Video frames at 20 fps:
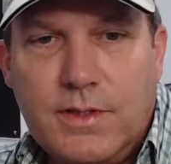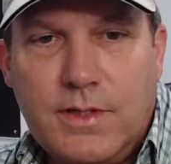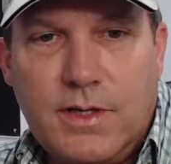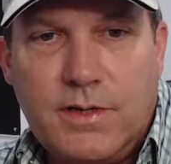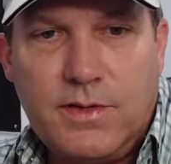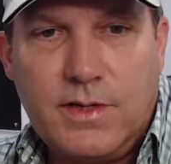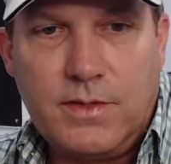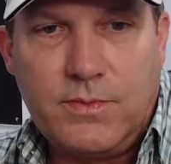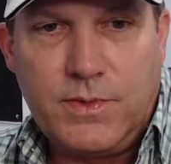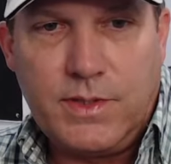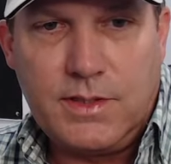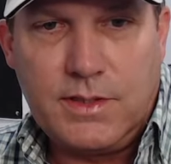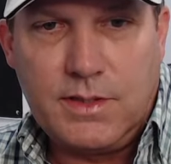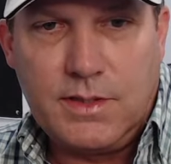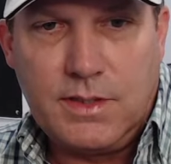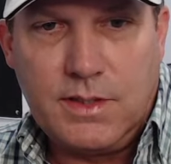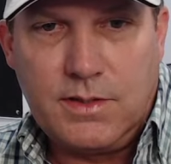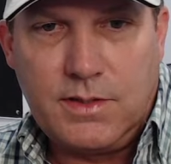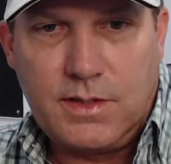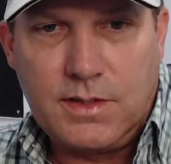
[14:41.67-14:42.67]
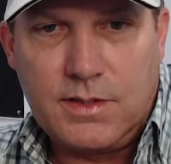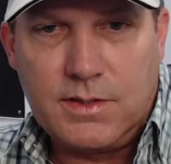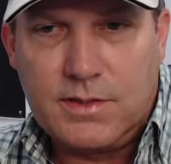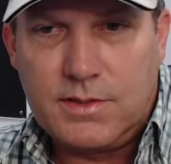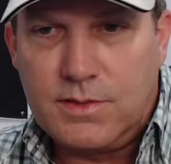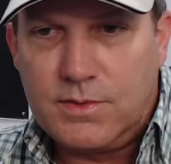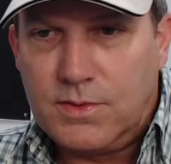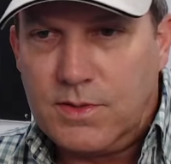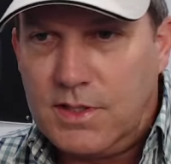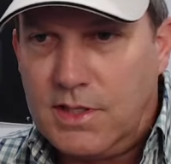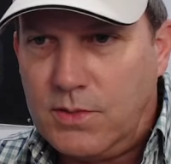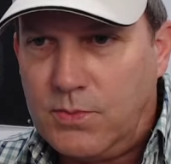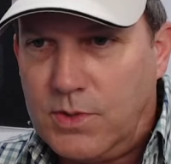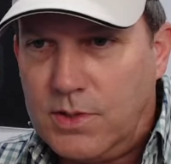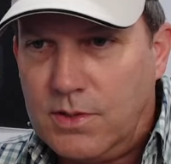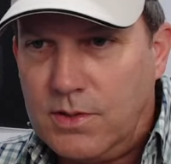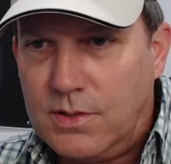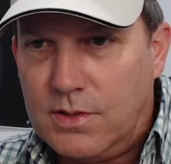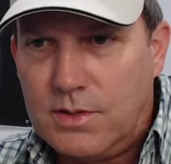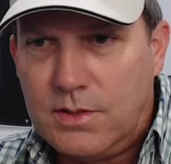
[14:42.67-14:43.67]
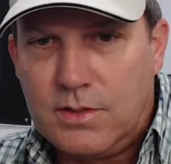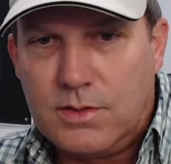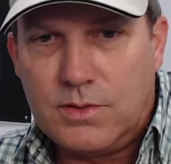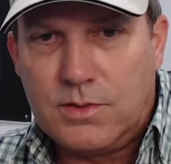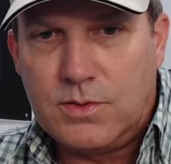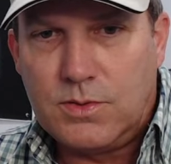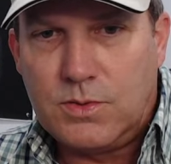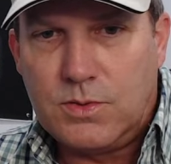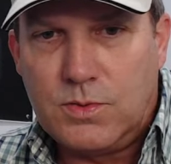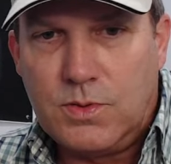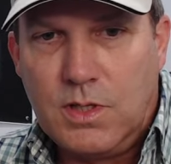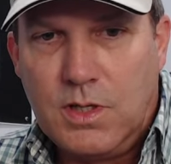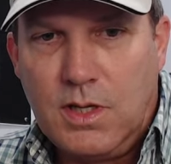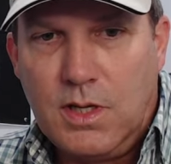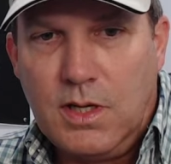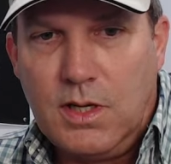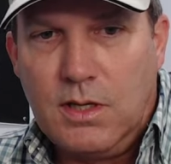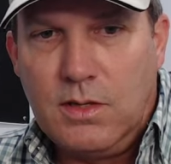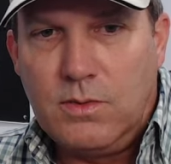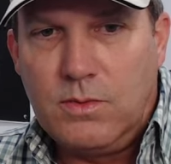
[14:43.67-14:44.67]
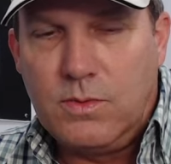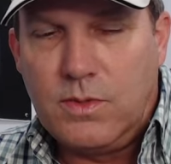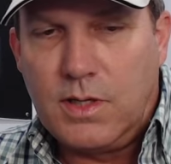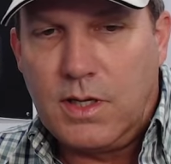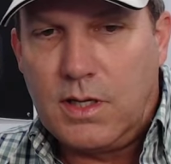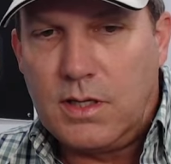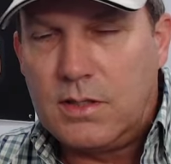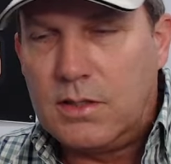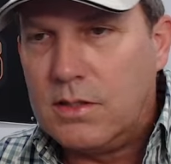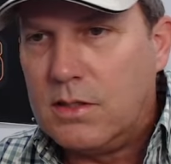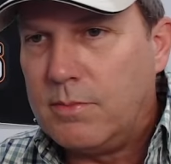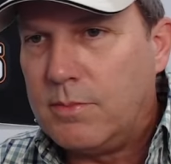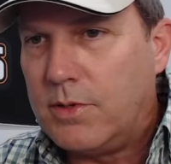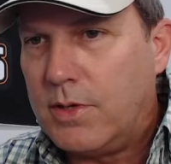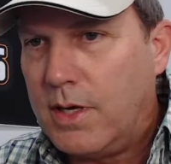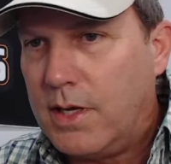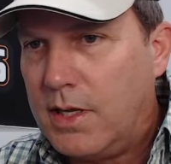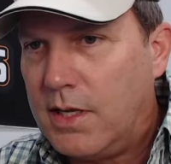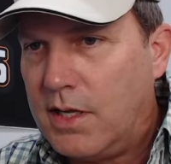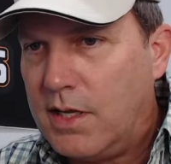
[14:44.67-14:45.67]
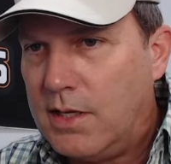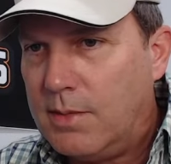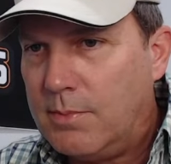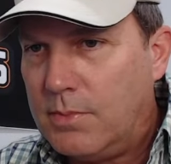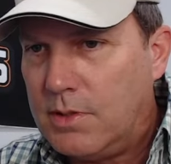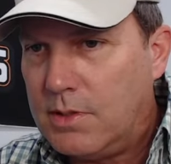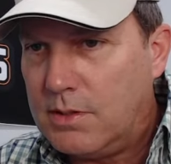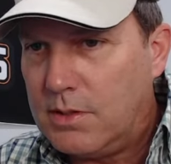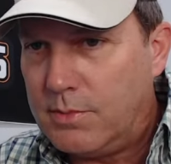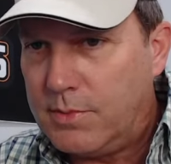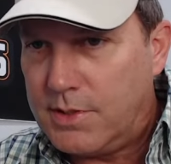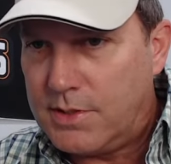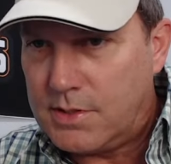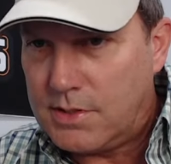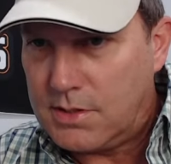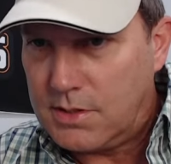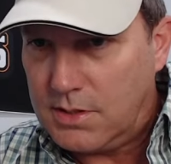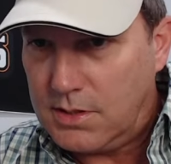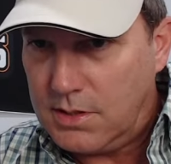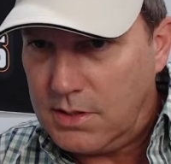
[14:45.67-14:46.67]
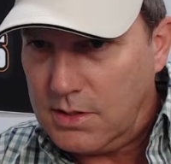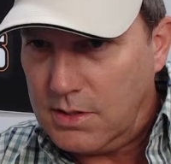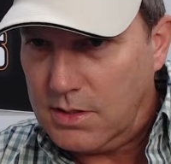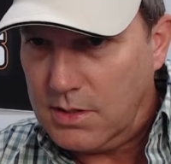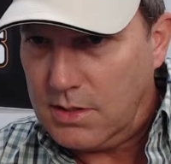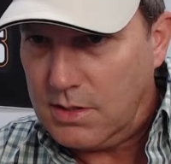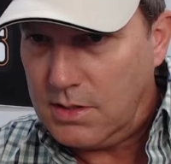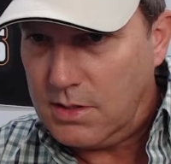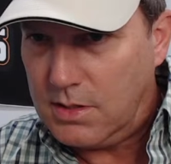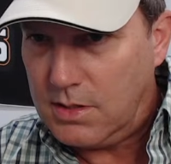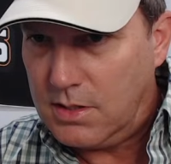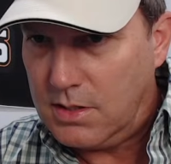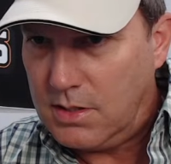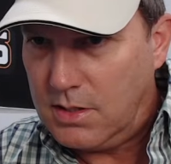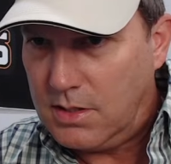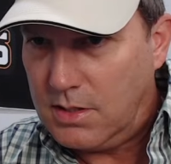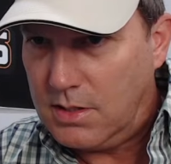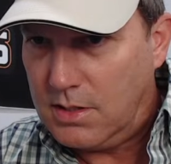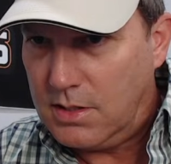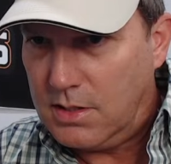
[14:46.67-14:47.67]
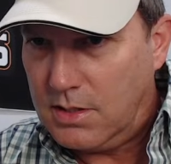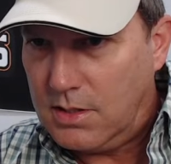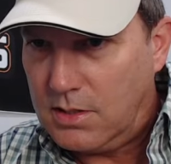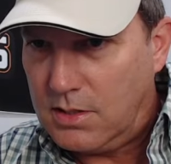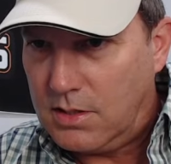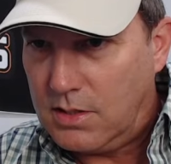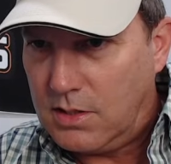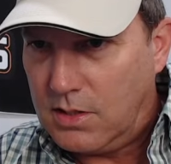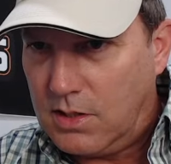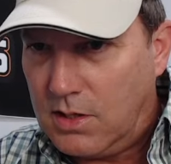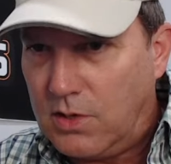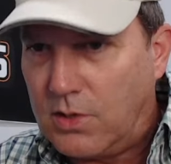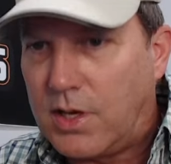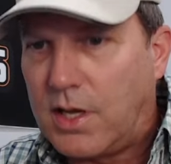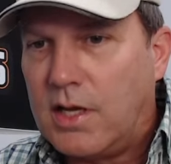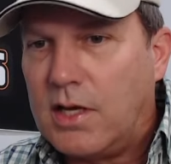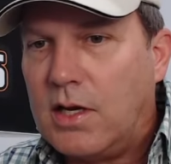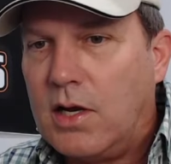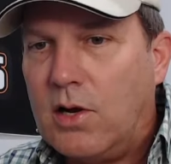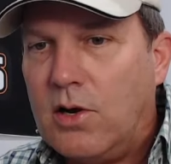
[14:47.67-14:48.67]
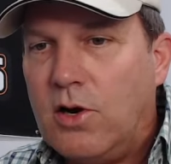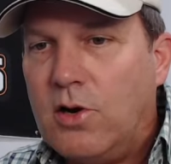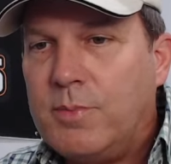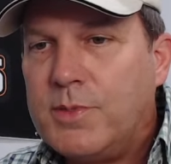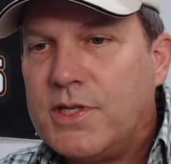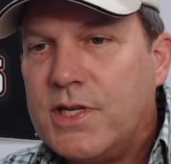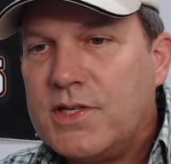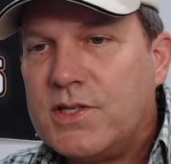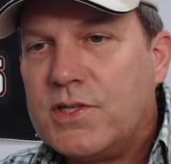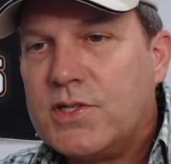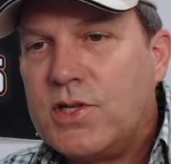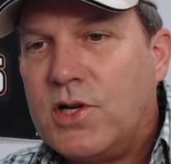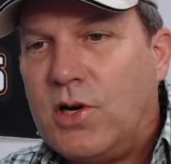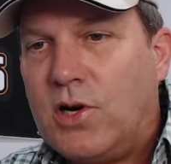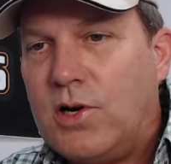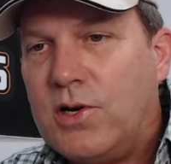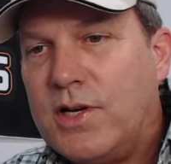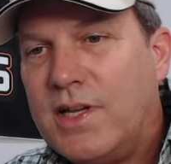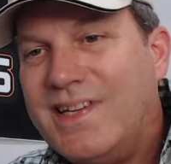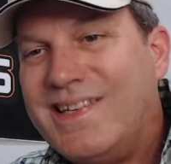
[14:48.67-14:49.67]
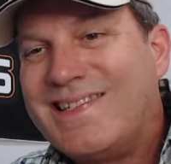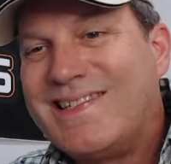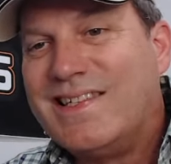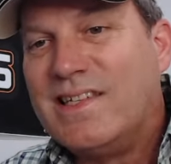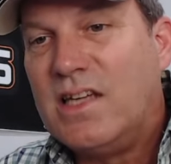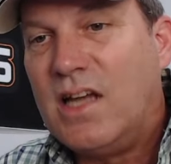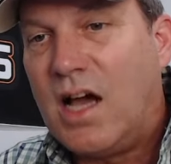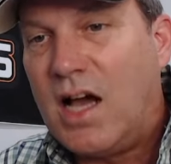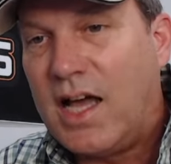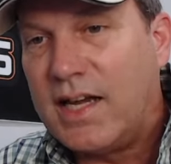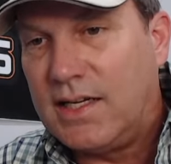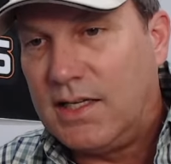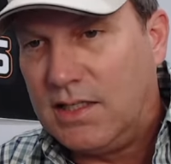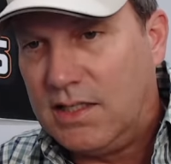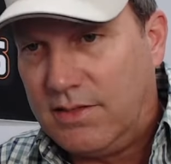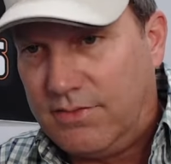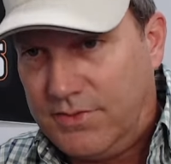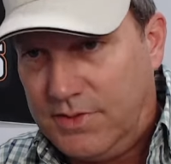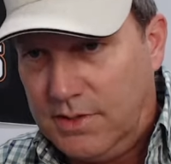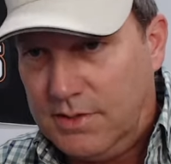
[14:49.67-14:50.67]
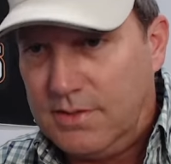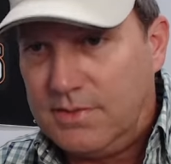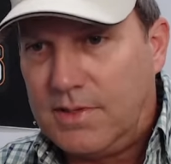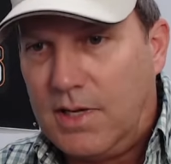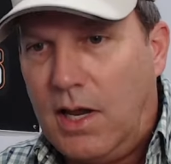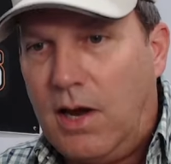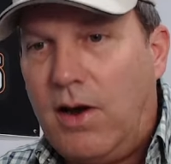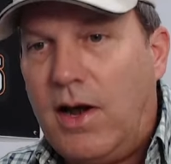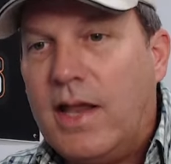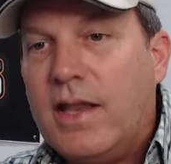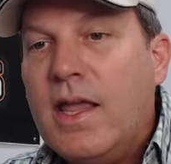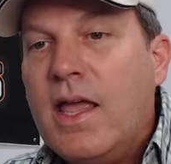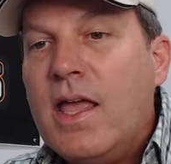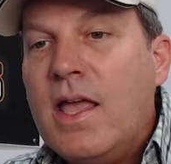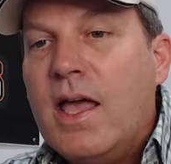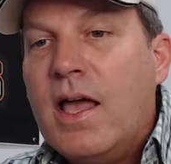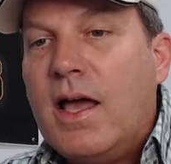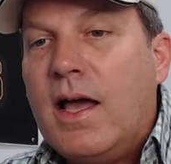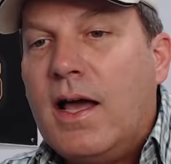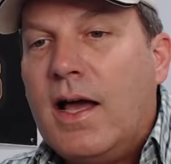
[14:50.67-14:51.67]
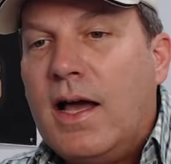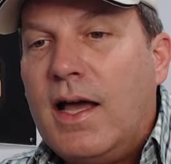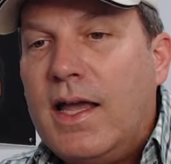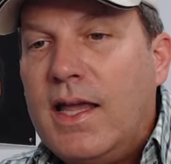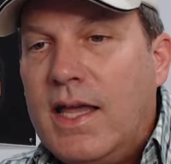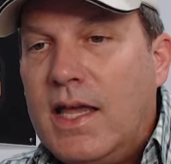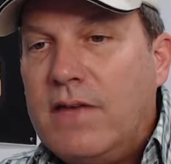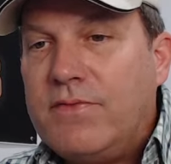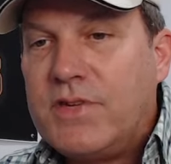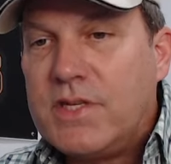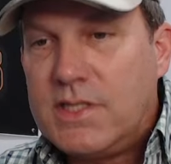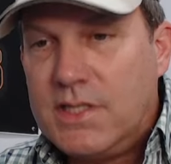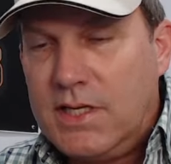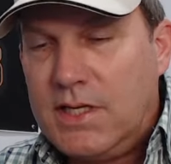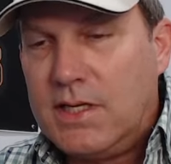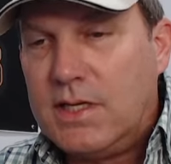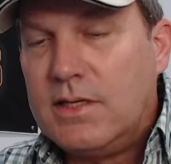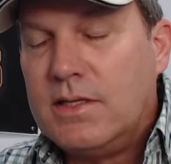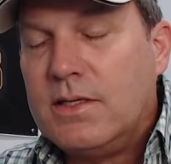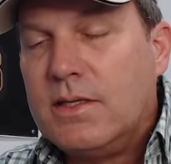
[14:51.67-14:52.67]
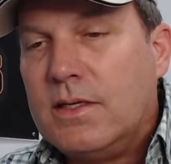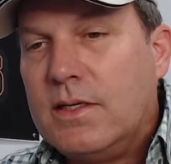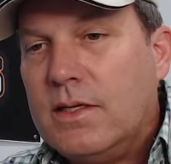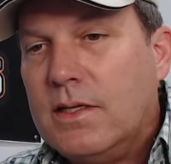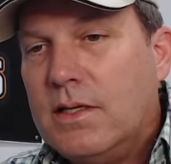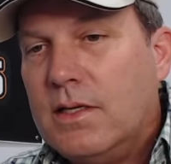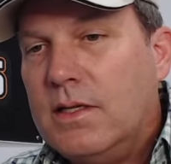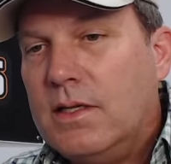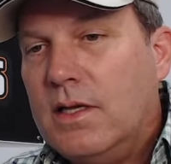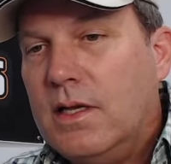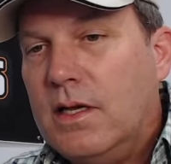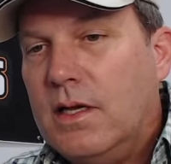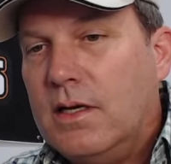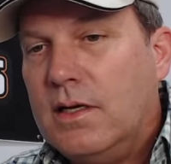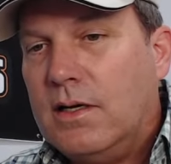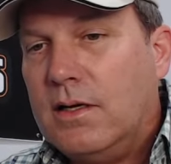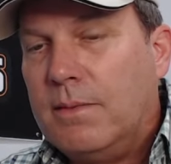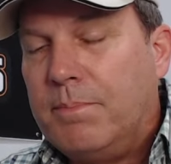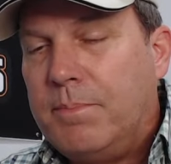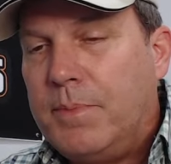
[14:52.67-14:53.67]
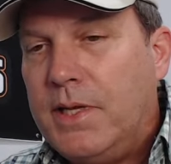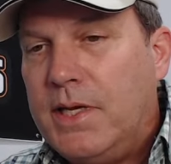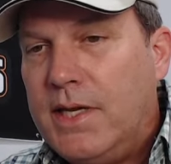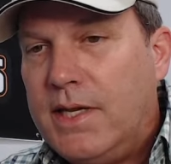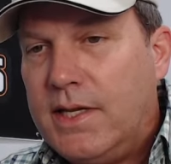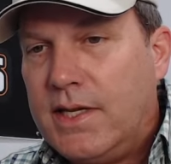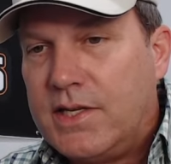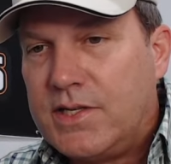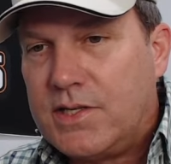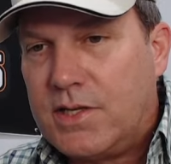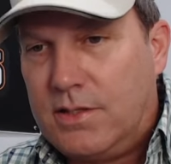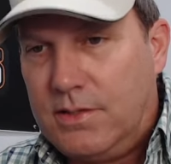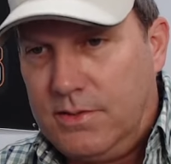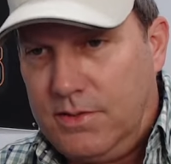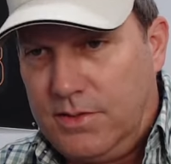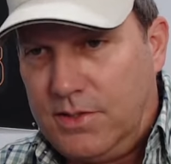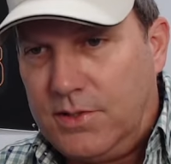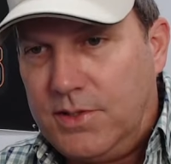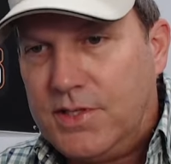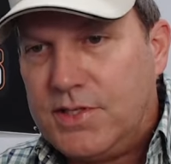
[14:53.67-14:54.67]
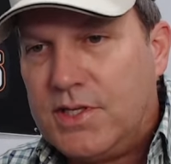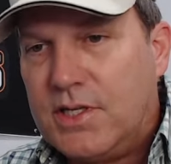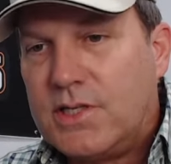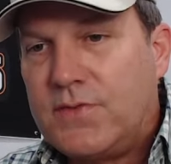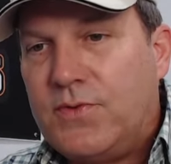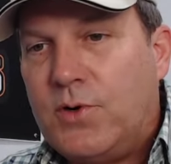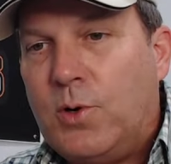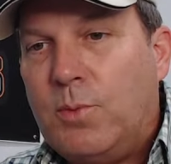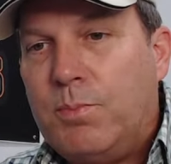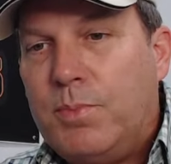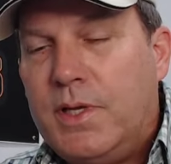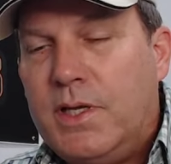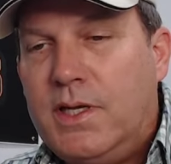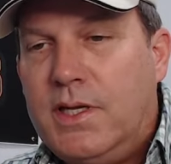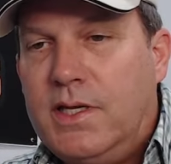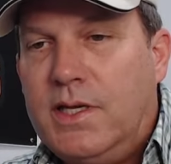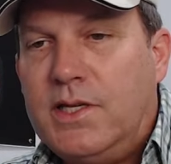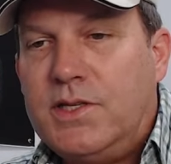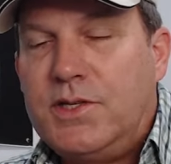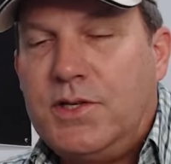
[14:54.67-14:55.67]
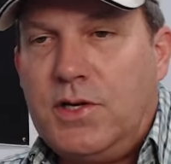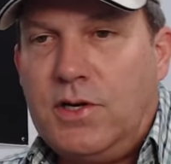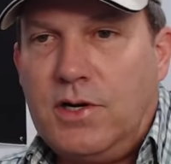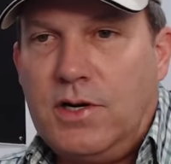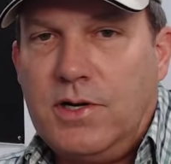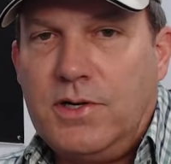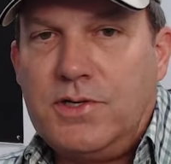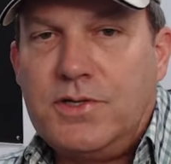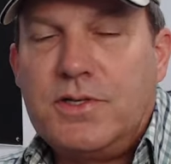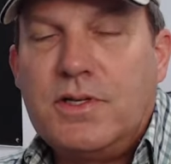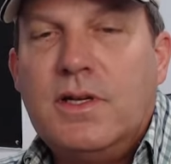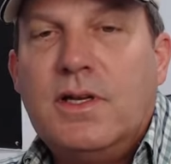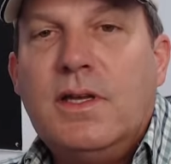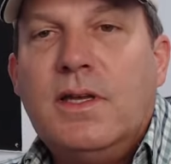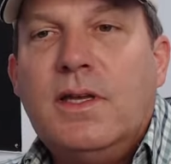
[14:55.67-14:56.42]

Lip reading: there that we did. Okay, so now we got number 8, but let me see. Okay, Herb says his cart is not lifted. All right, I have seen PDS, 36 volt PDS carts